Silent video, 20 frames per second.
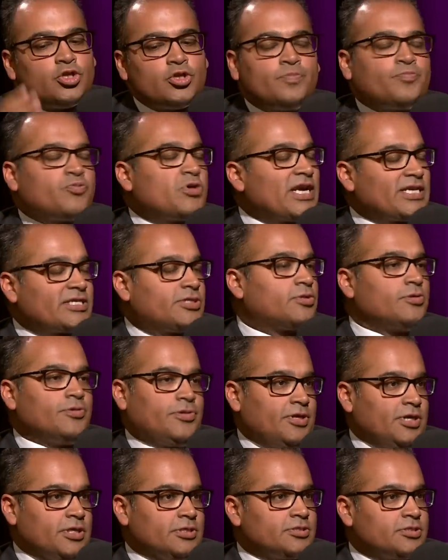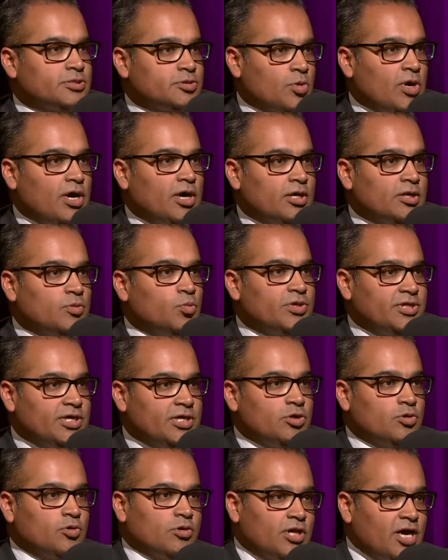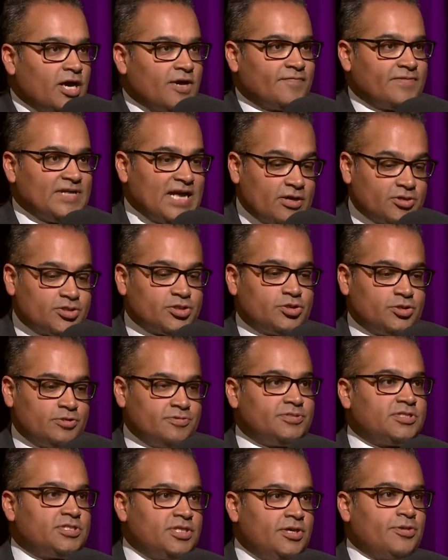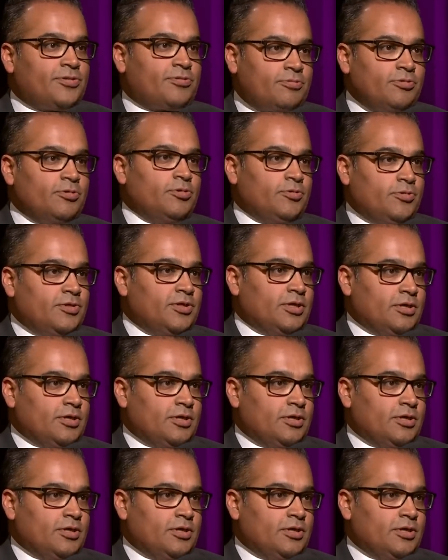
you do practical things as well within your life now to sort of see through